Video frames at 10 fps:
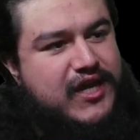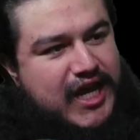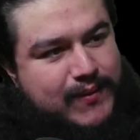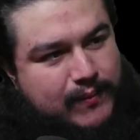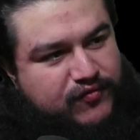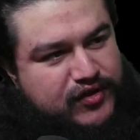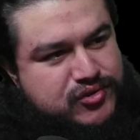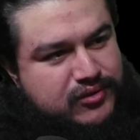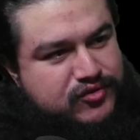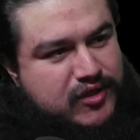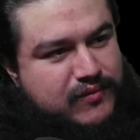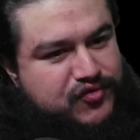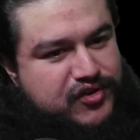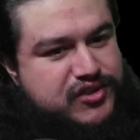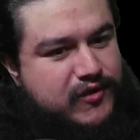I'm a professionally trained
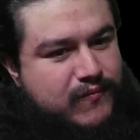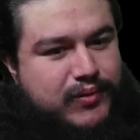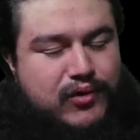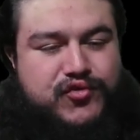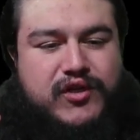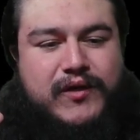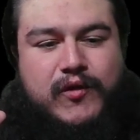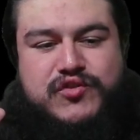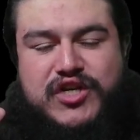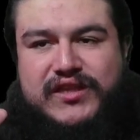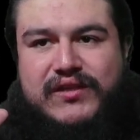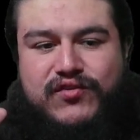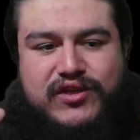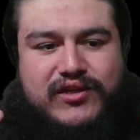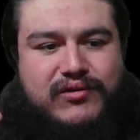musician, a composer, and my objective
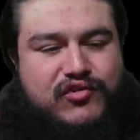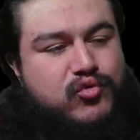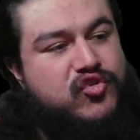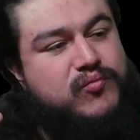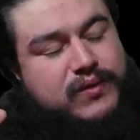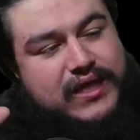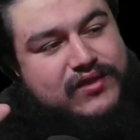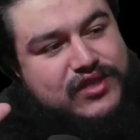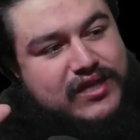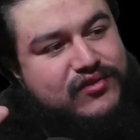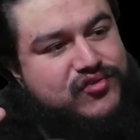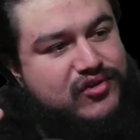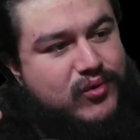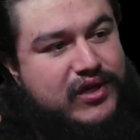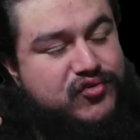here is to explain things in a
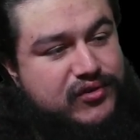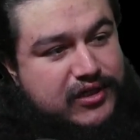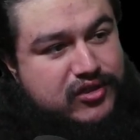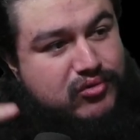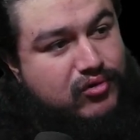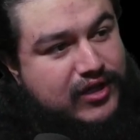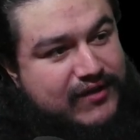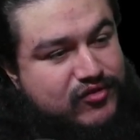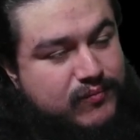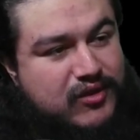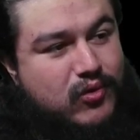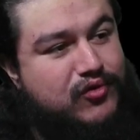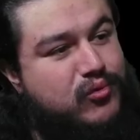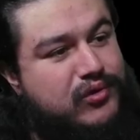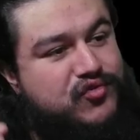way so that you don't have to be one
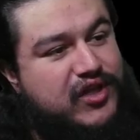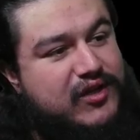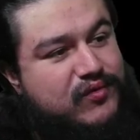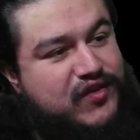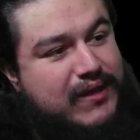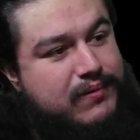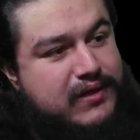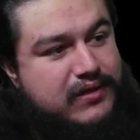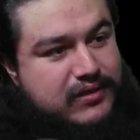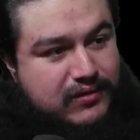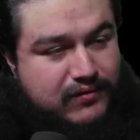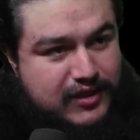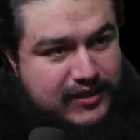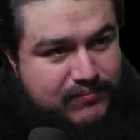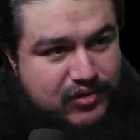to understand what's happening here,
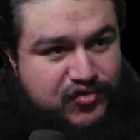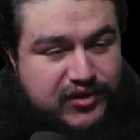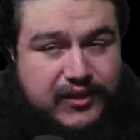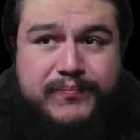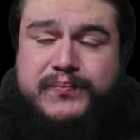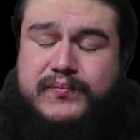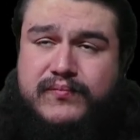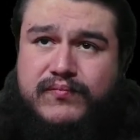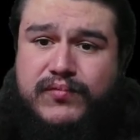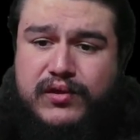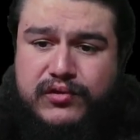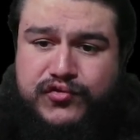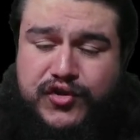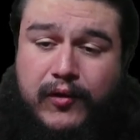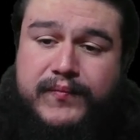musically.
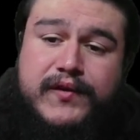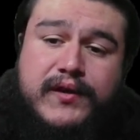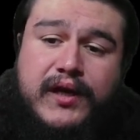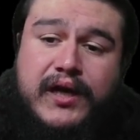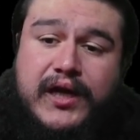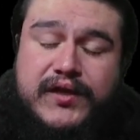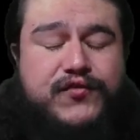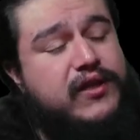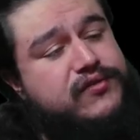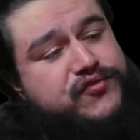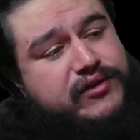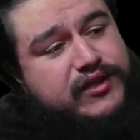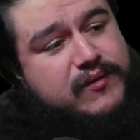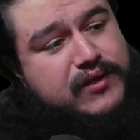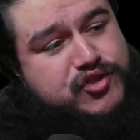So, if you like the sound of
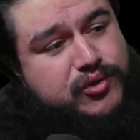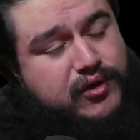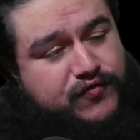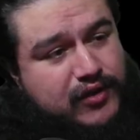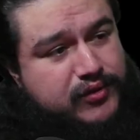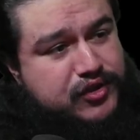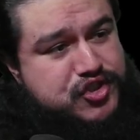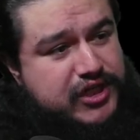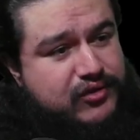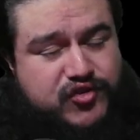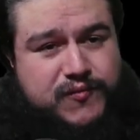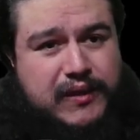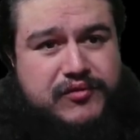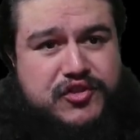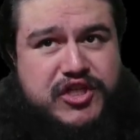that, make sure you're following the channel,
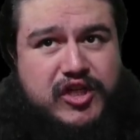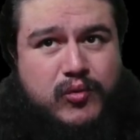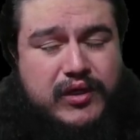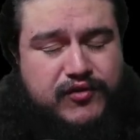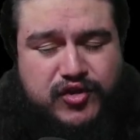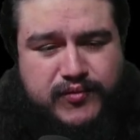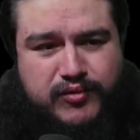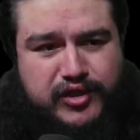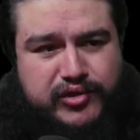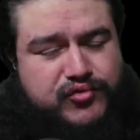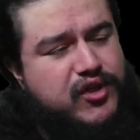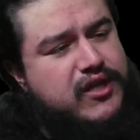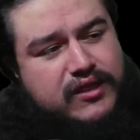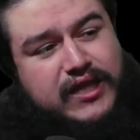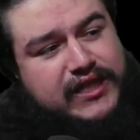subscribe to the channel, whatever term you want to use.
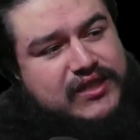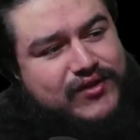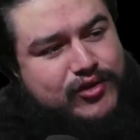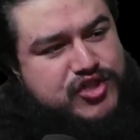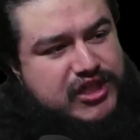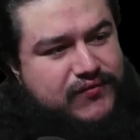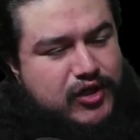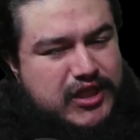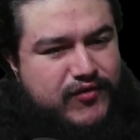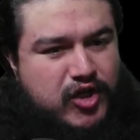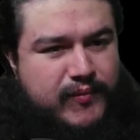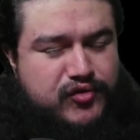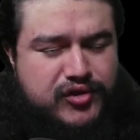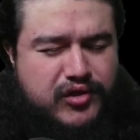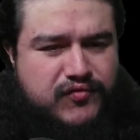Like the video, share the video, leave a comment,
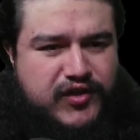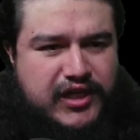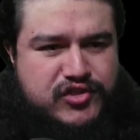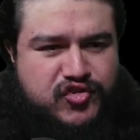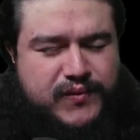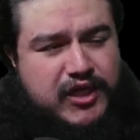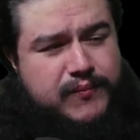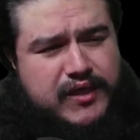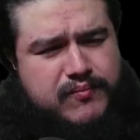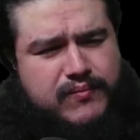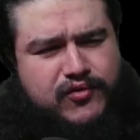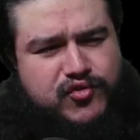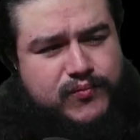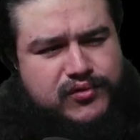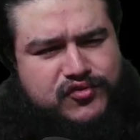turn on notifications, become a member,
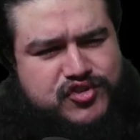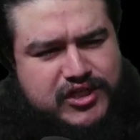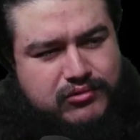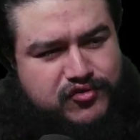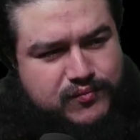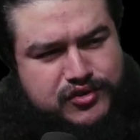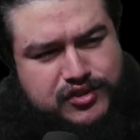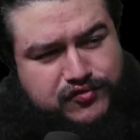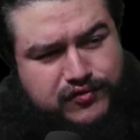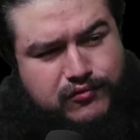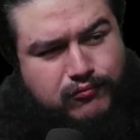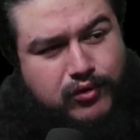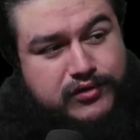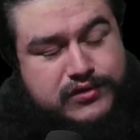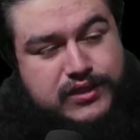support this channel as much as you
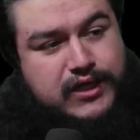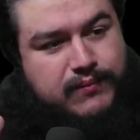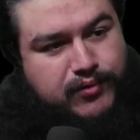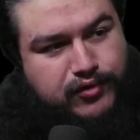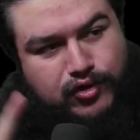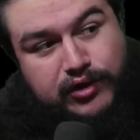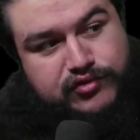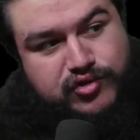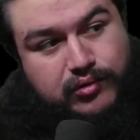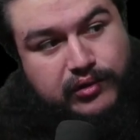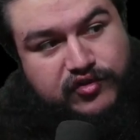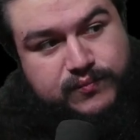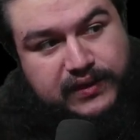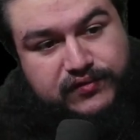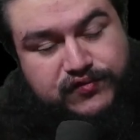want, but not at your own
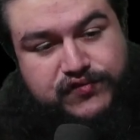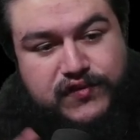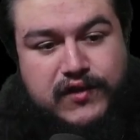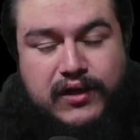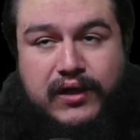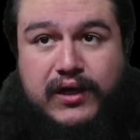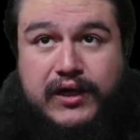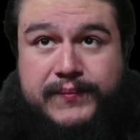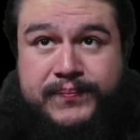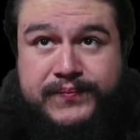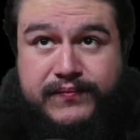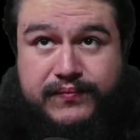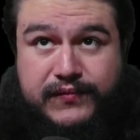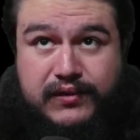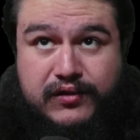expense.
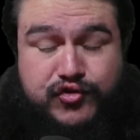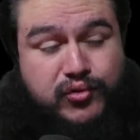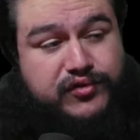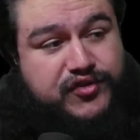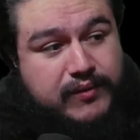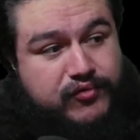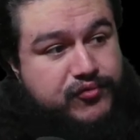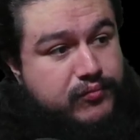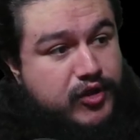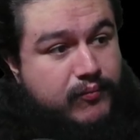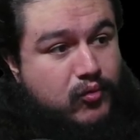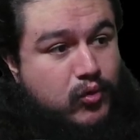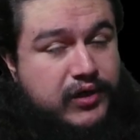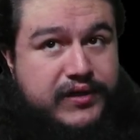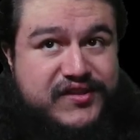Two disclaimers. Number
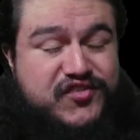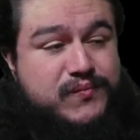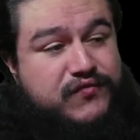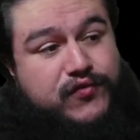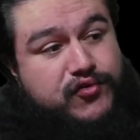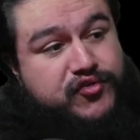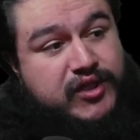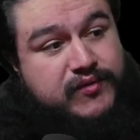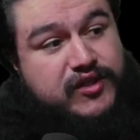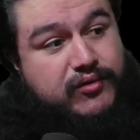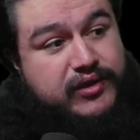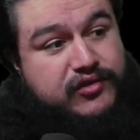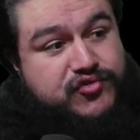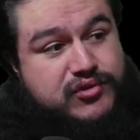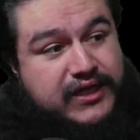one, this is my first time hearing
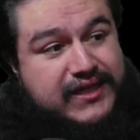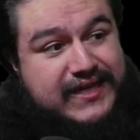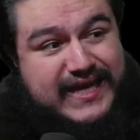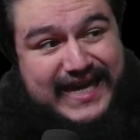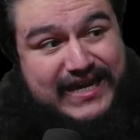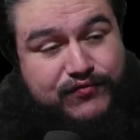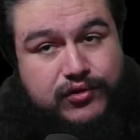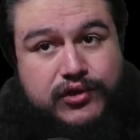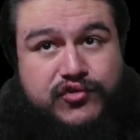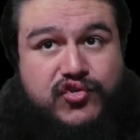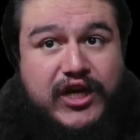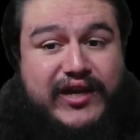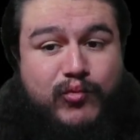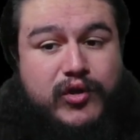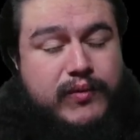this track ever, so I
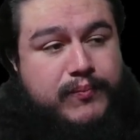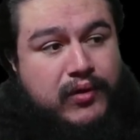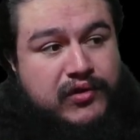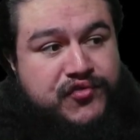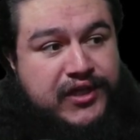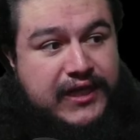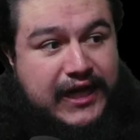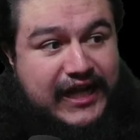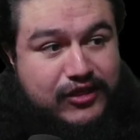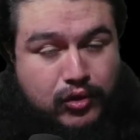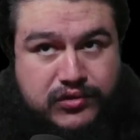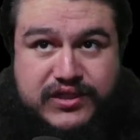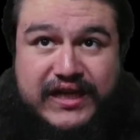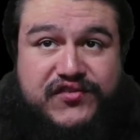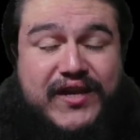will be pausing a lot
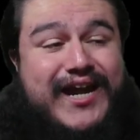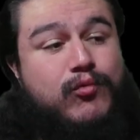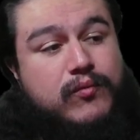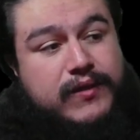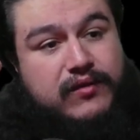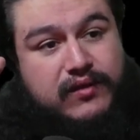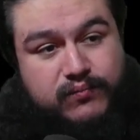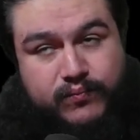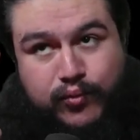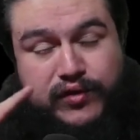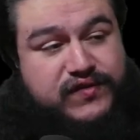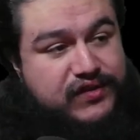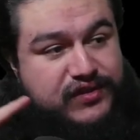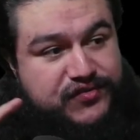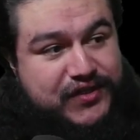as I will be pointing
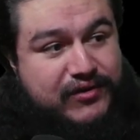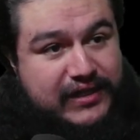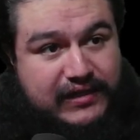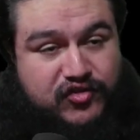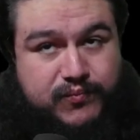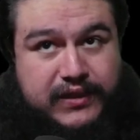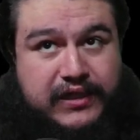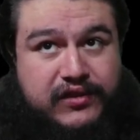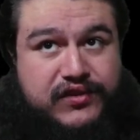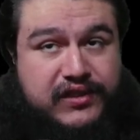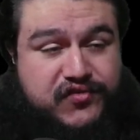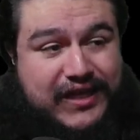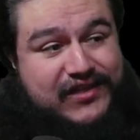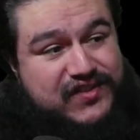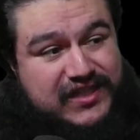things out and explaining things
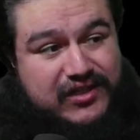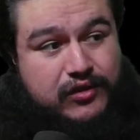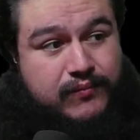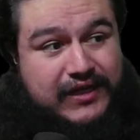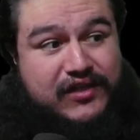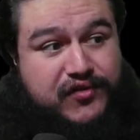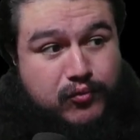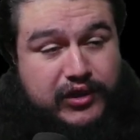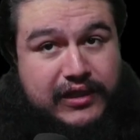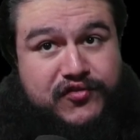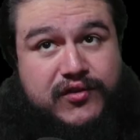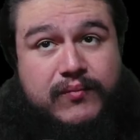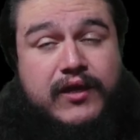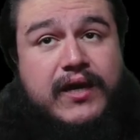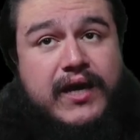as I hear them and as I realize them.
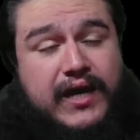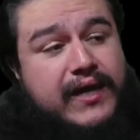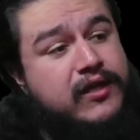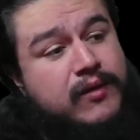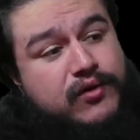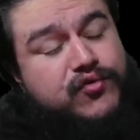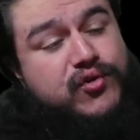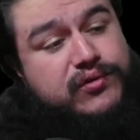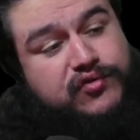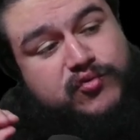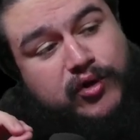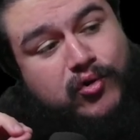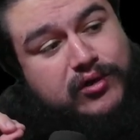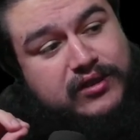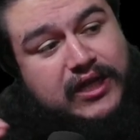And number two, this is
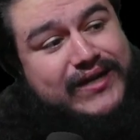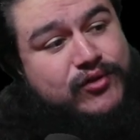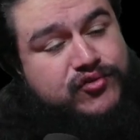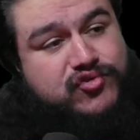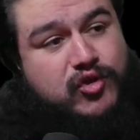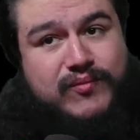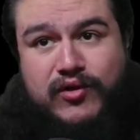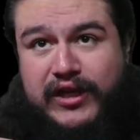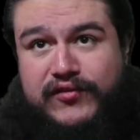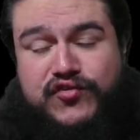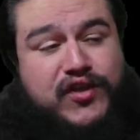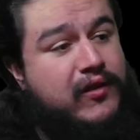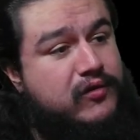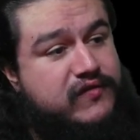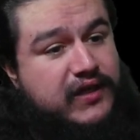recorded live on stream on a
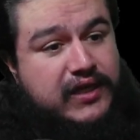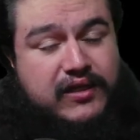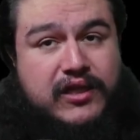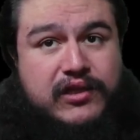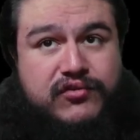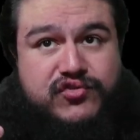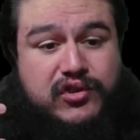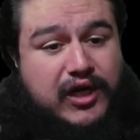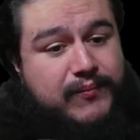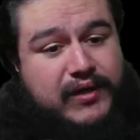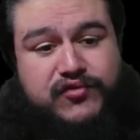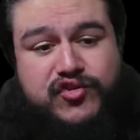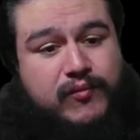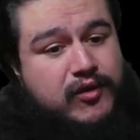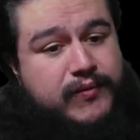single take, so I might
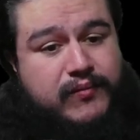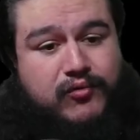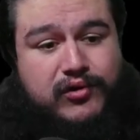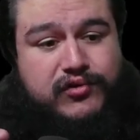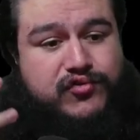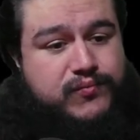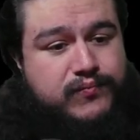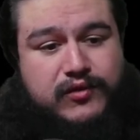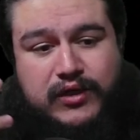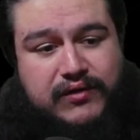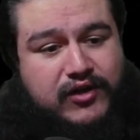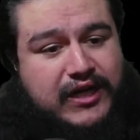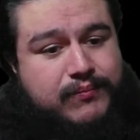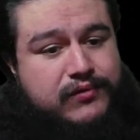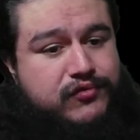stumble upon my words. Whatever
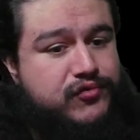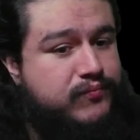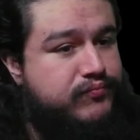happens.